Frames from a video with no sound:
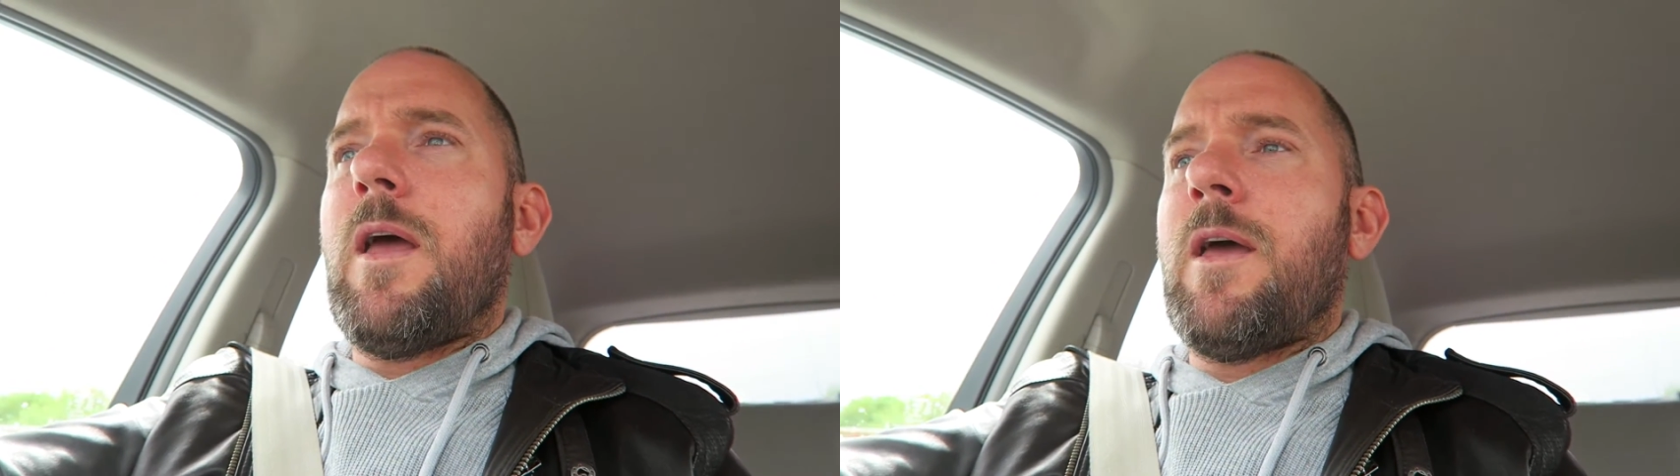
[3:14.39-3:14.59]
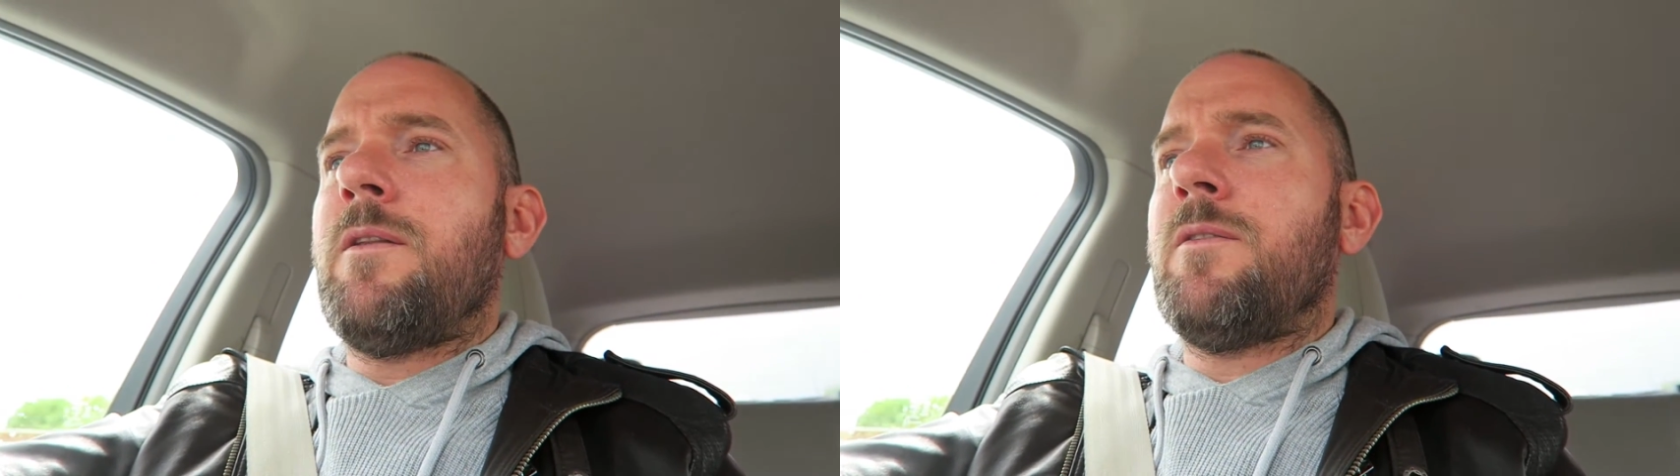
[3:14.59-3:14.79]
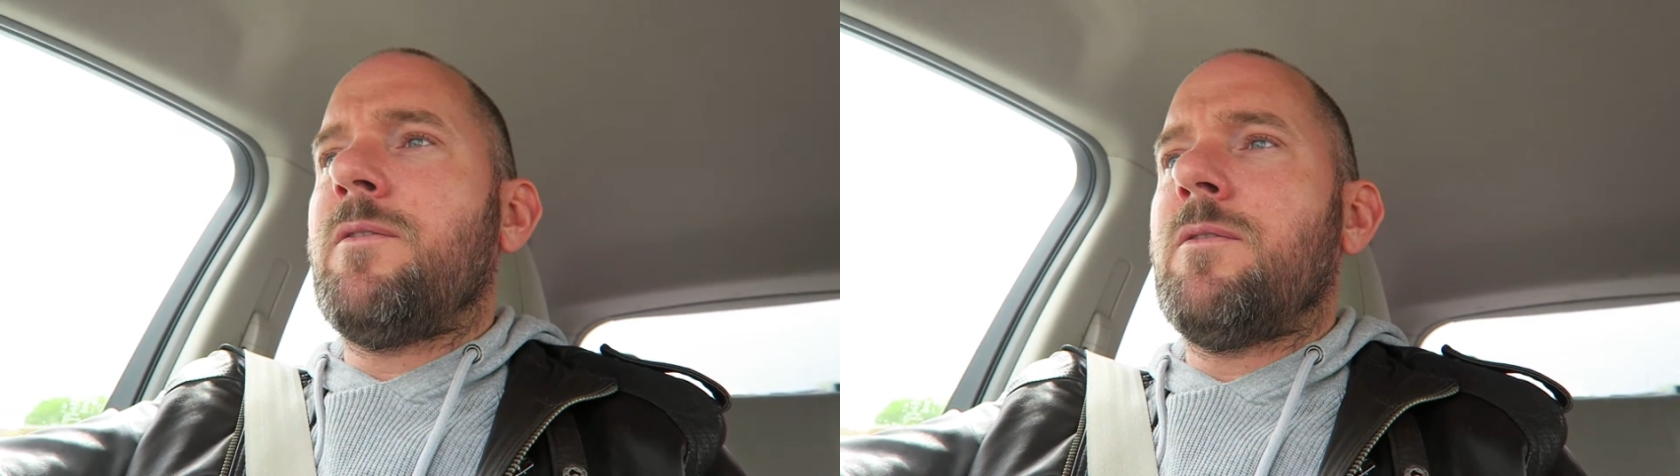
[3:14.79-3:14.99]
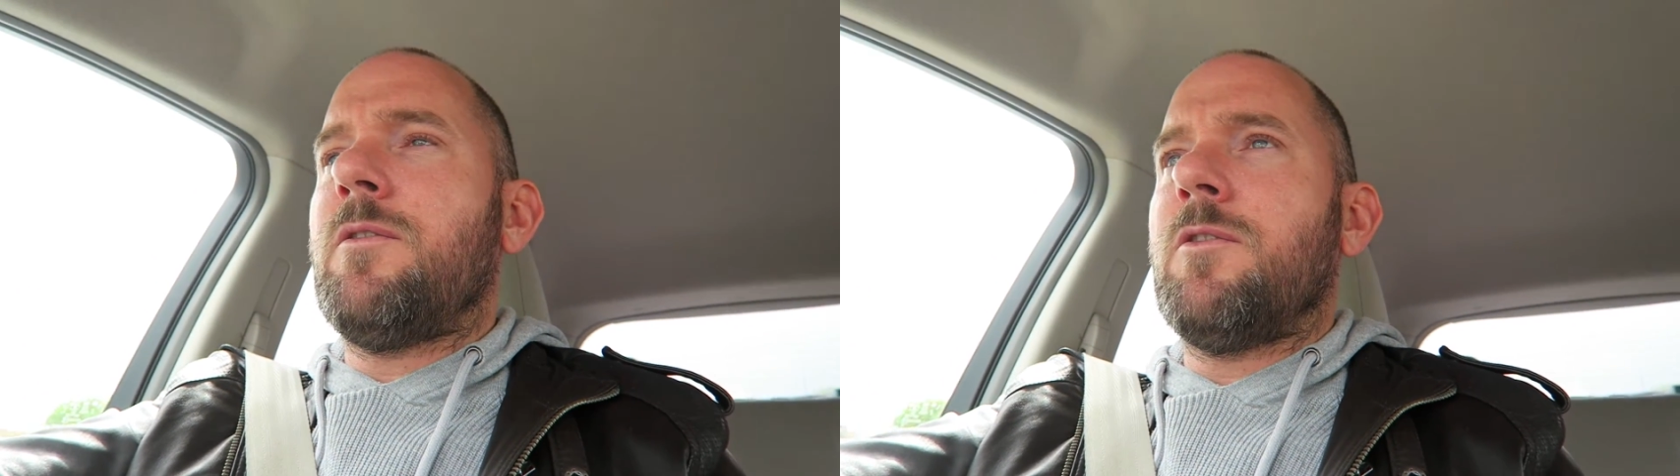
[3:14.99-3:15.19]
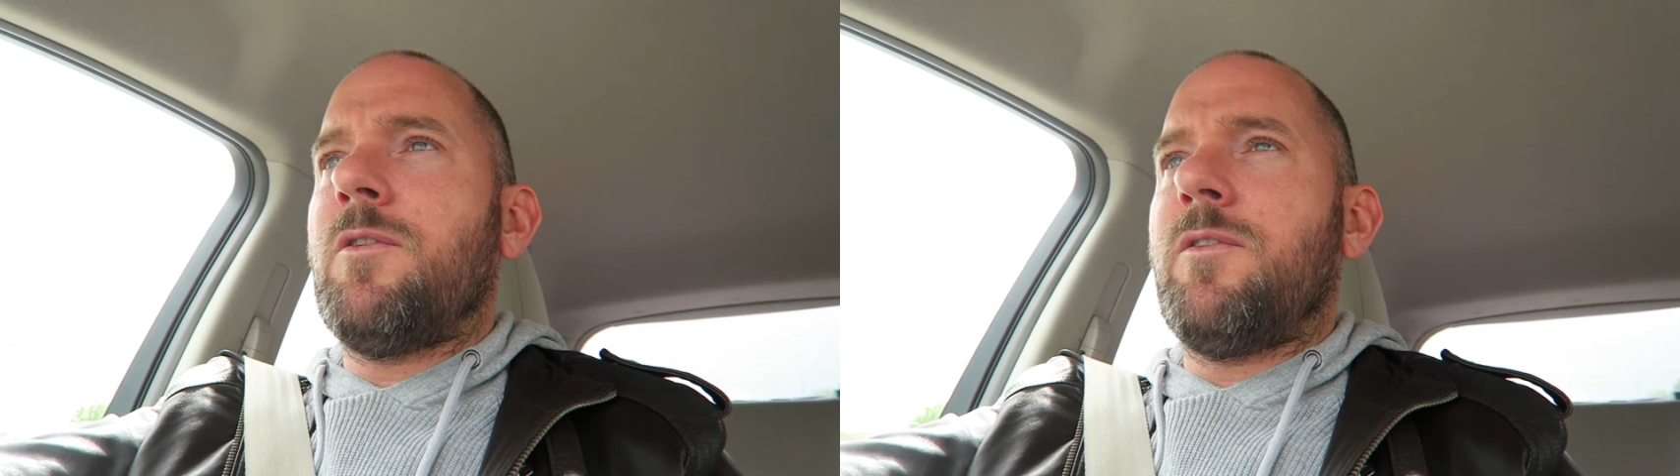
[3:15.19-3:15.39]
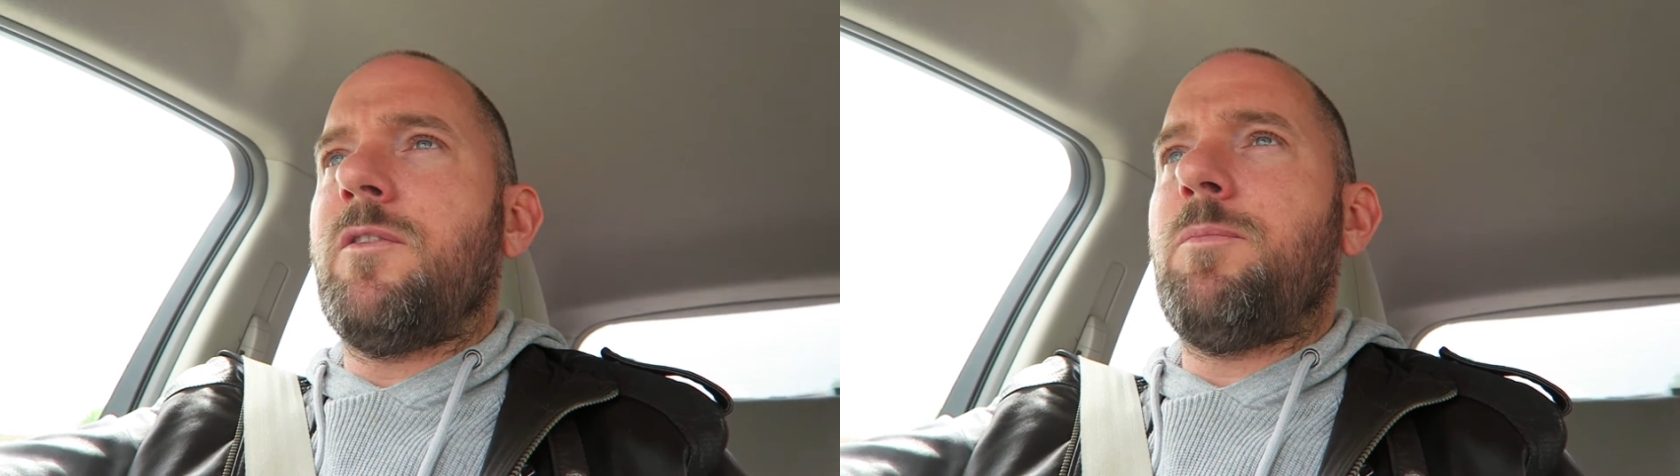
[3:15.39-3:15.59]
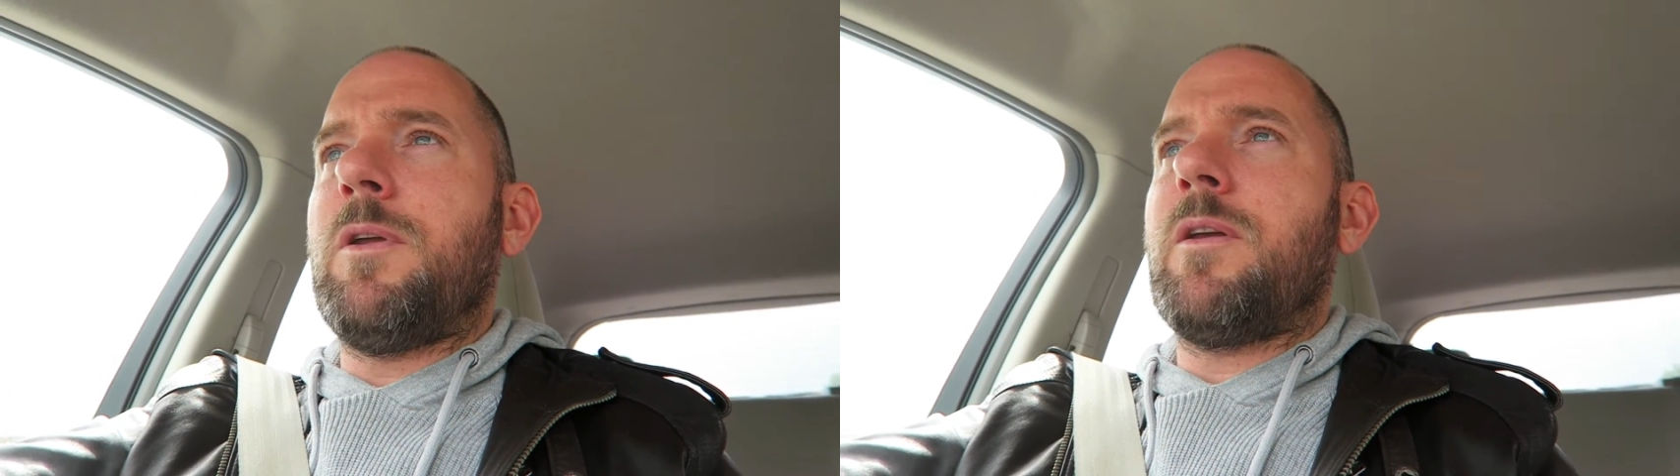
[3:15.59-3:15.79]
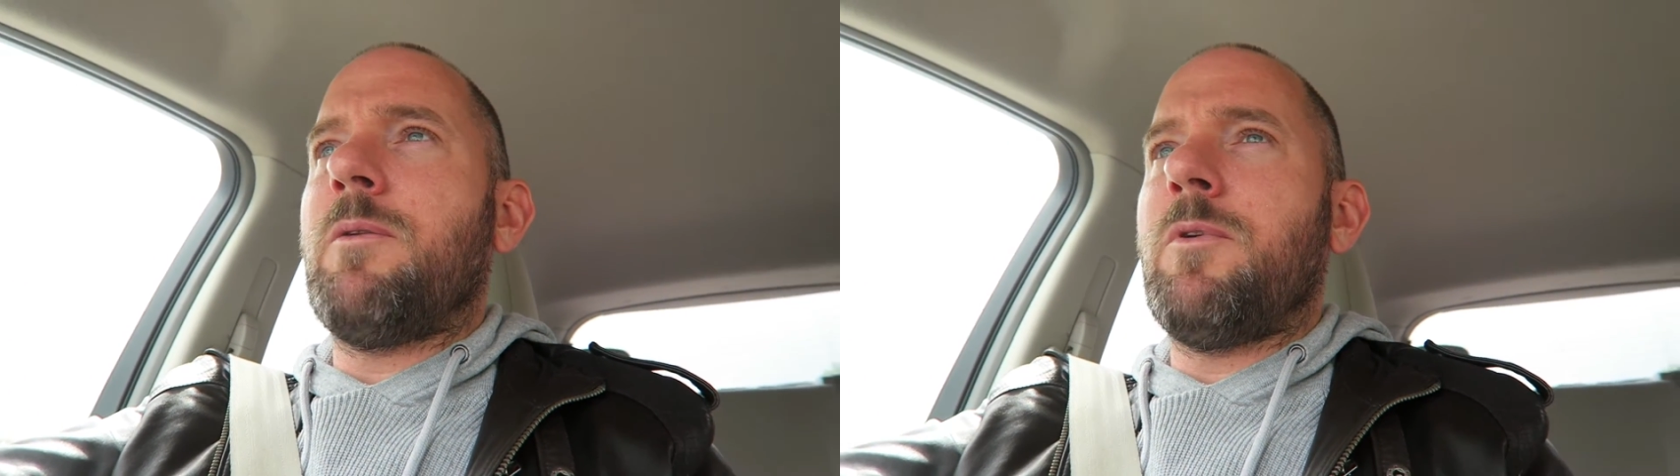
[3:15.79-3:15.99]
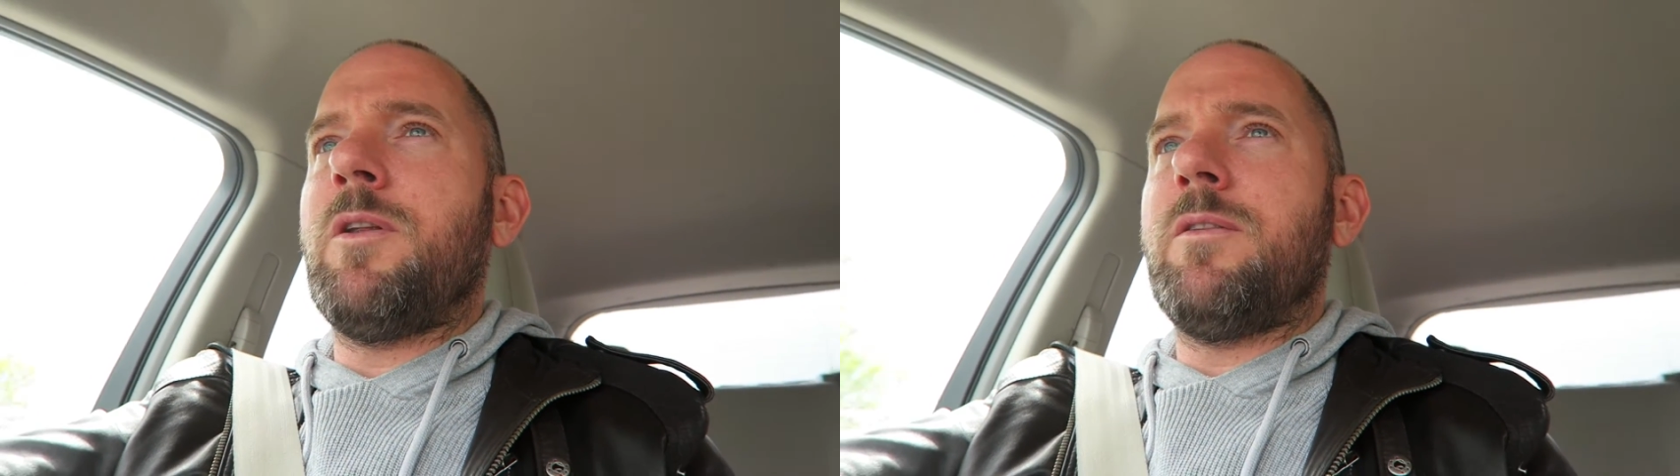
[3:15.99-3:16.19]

And hold on, there's a speed camera.